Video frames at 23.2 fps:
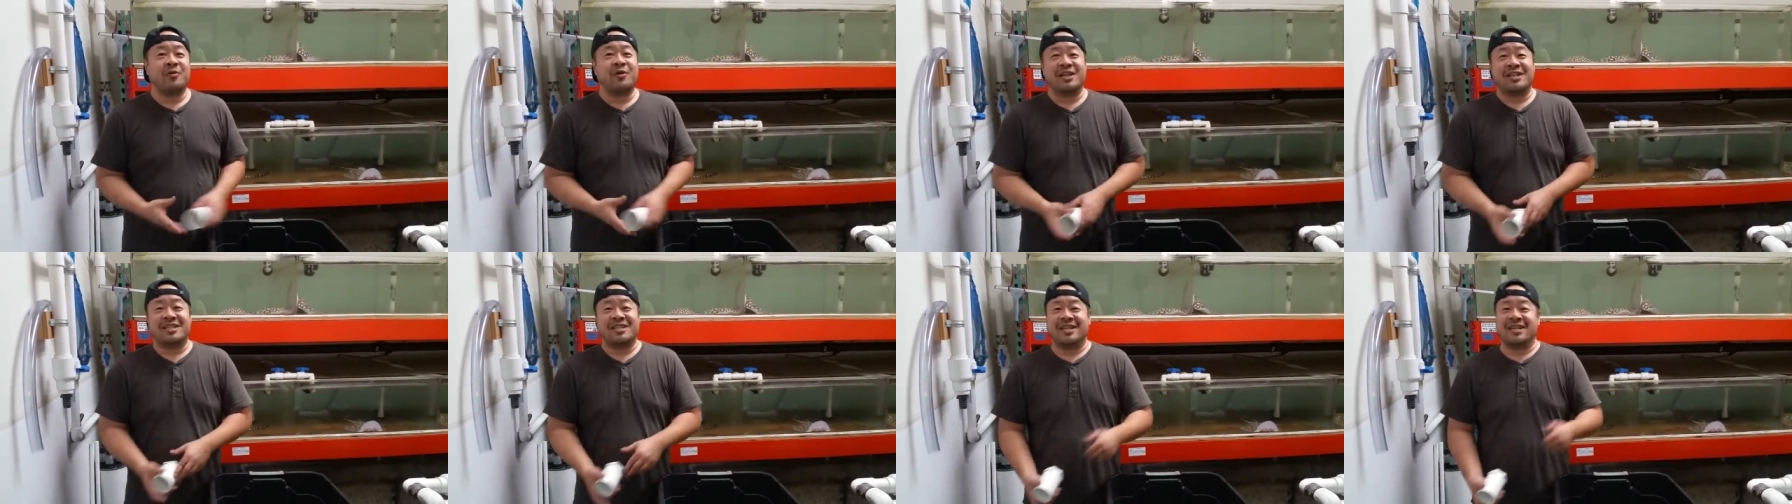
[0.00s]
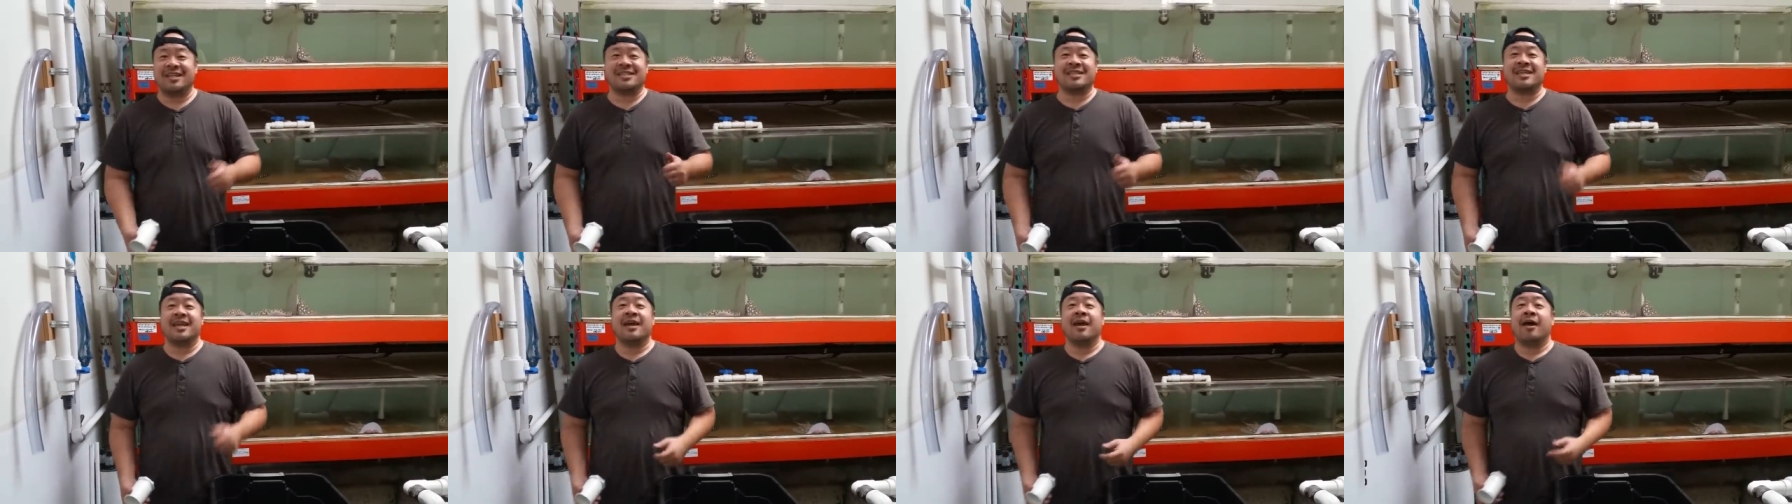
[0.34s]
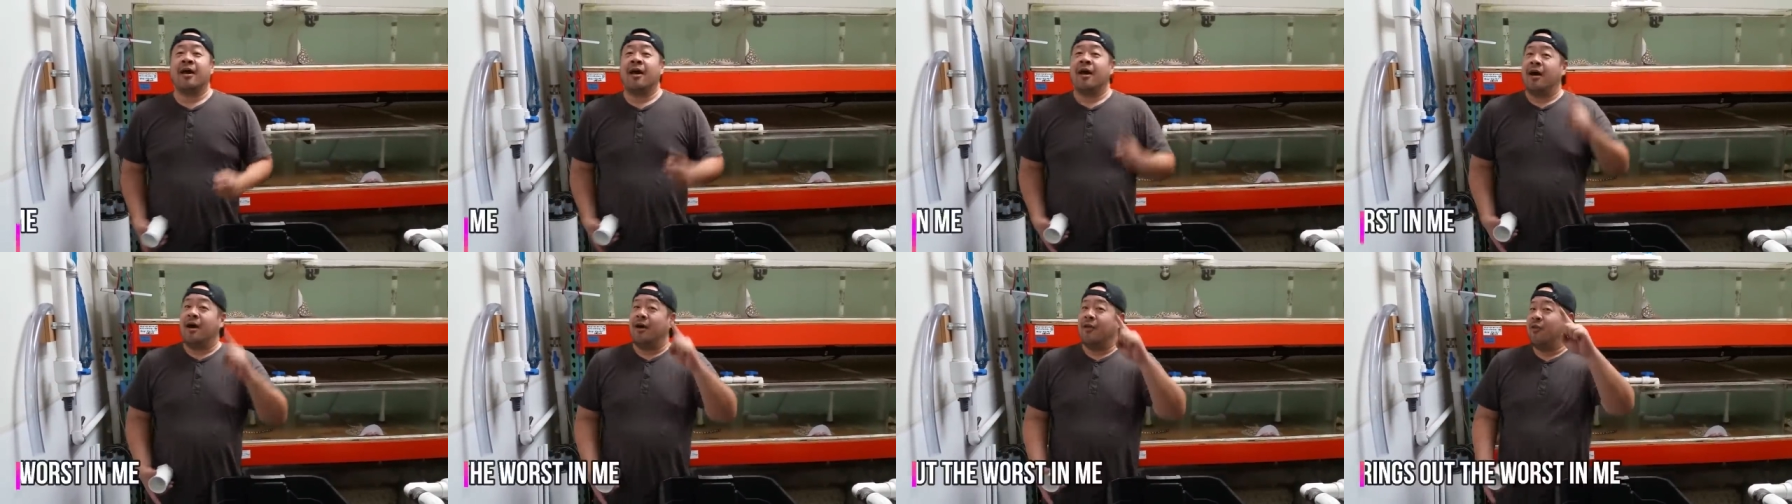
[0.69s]
Which is
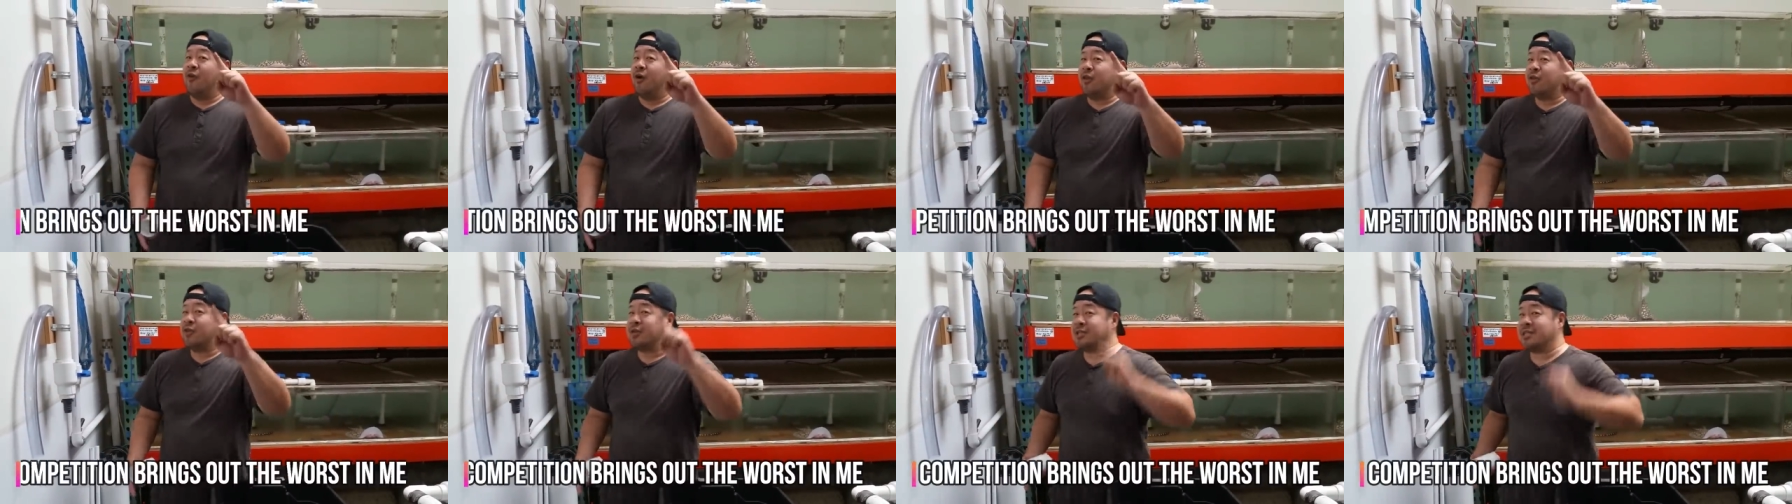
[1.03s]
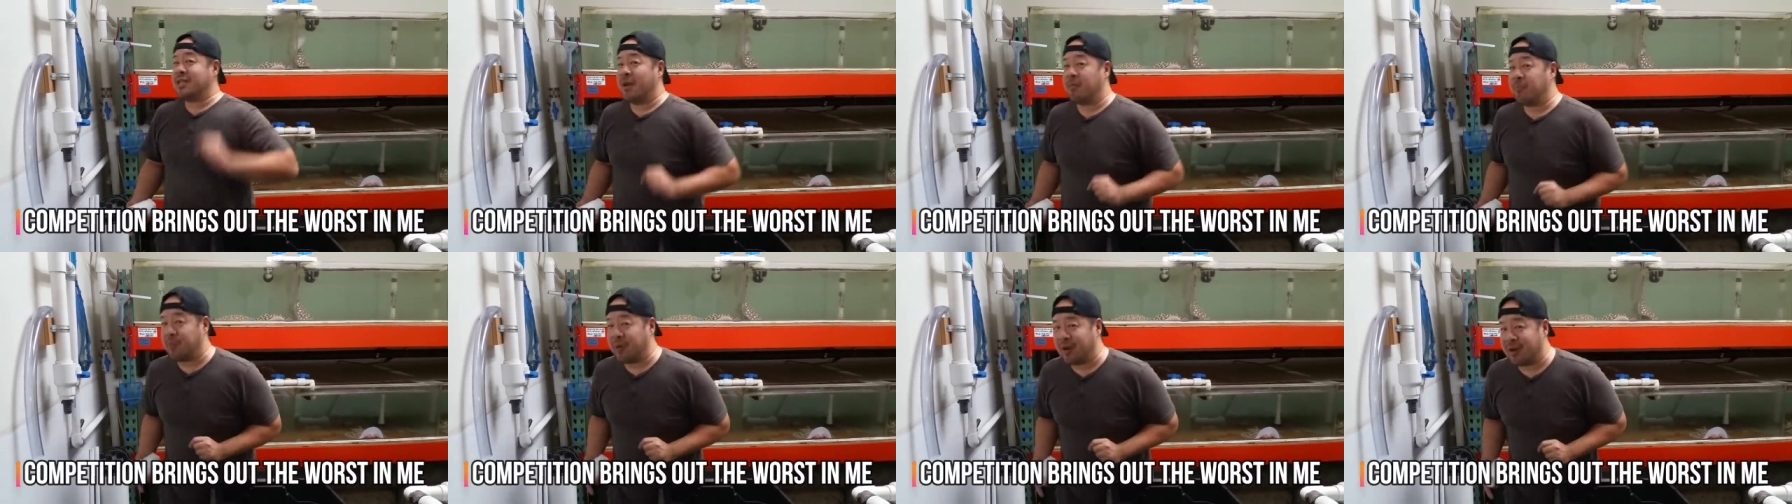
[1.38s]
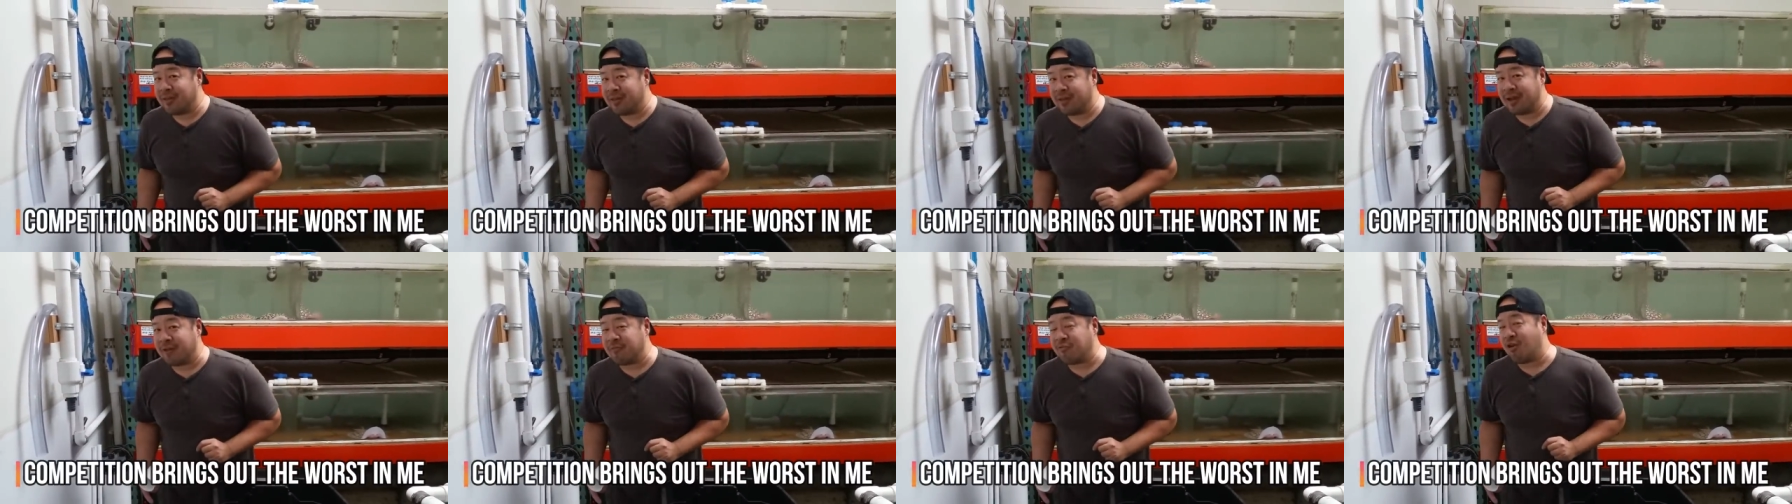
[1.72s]
another step
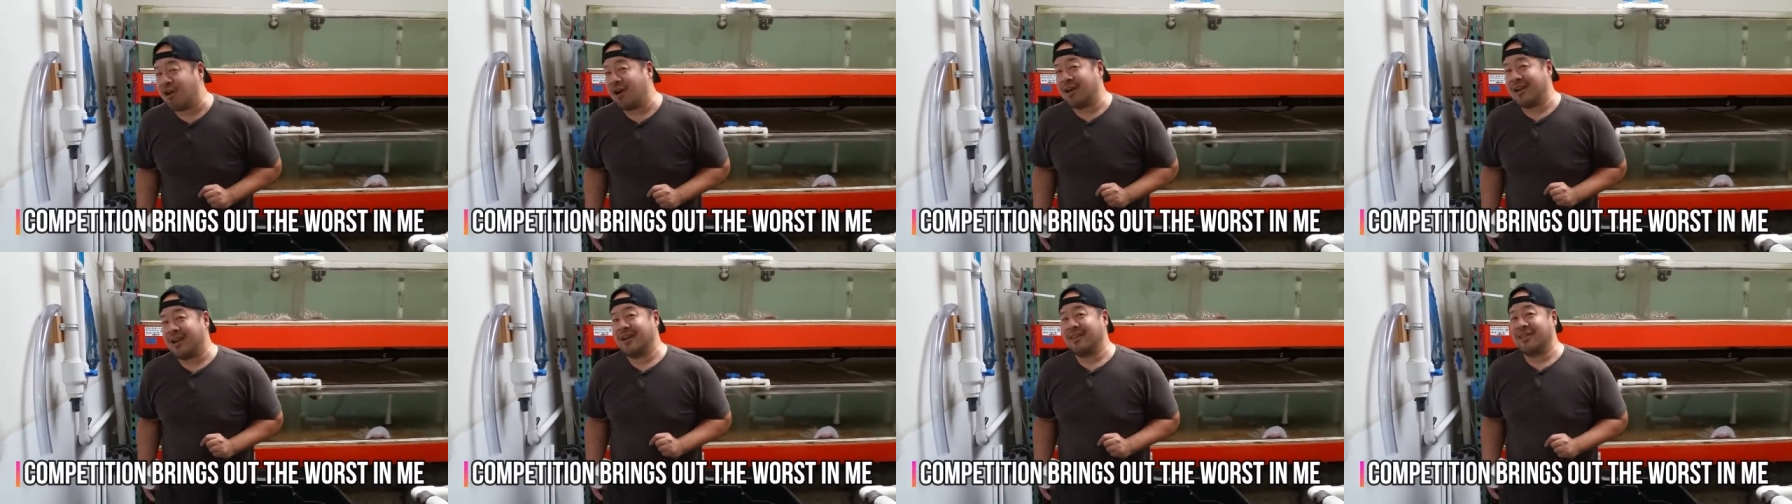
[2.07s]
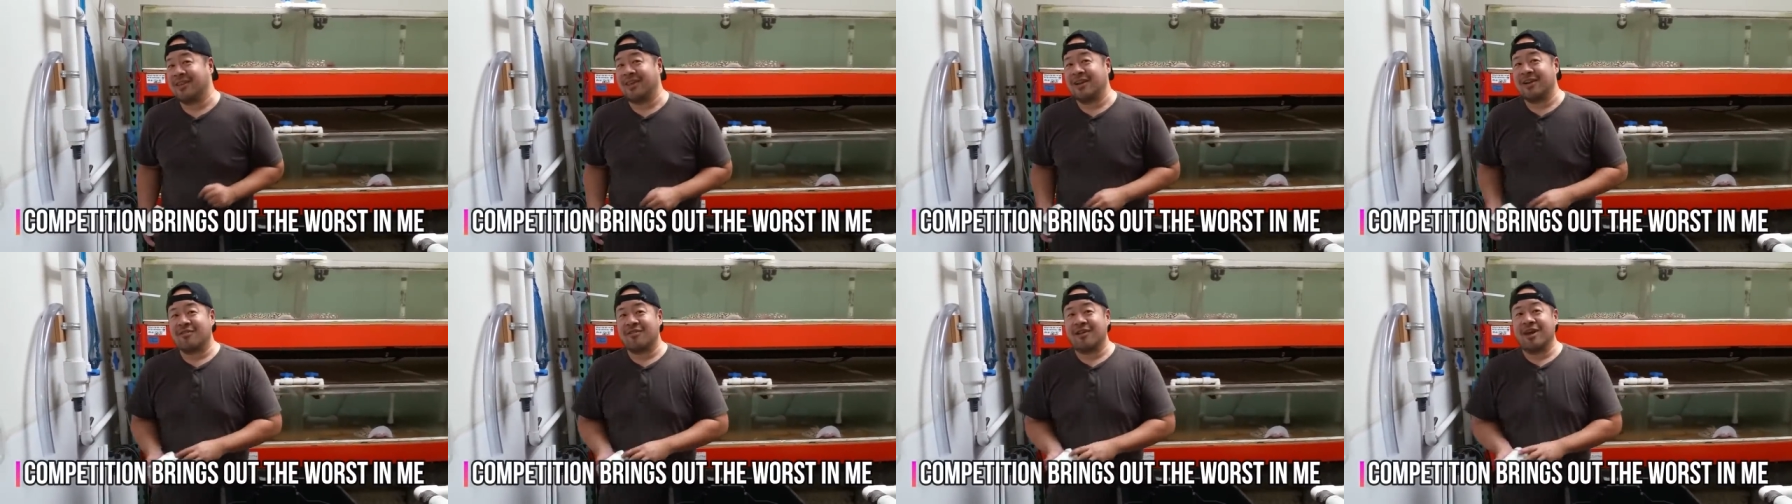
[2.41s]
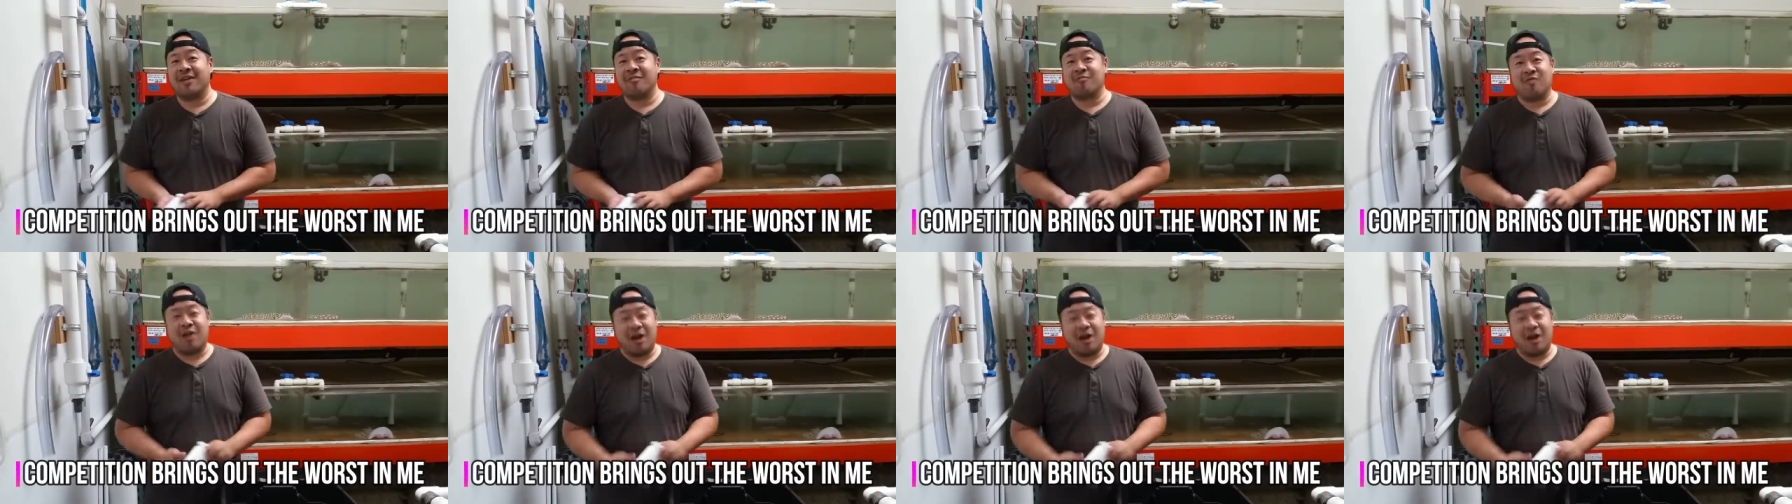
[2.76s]
better than Rod, I think, right?